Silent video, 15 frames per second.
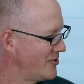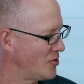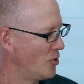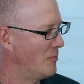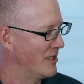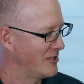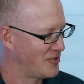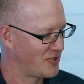So
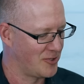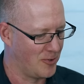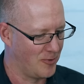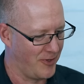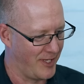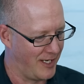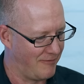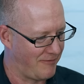much so
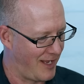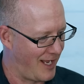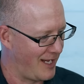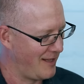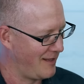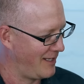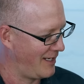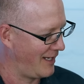that if
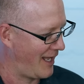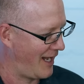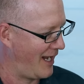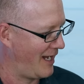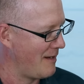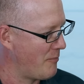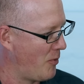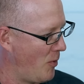anything at
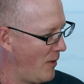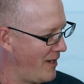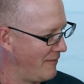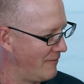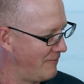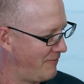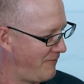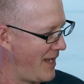any
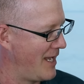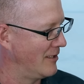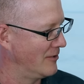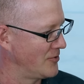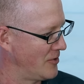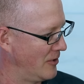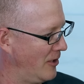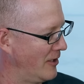point
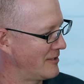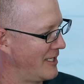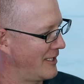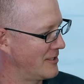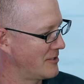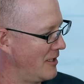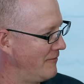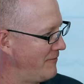fails or looks like
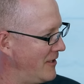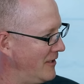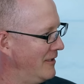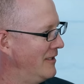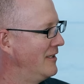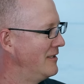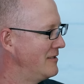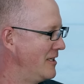it's going to fail,
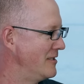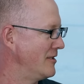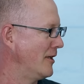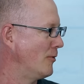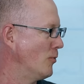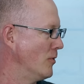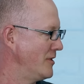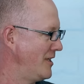it's instantly
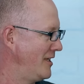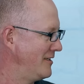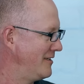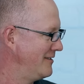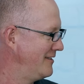quarantined.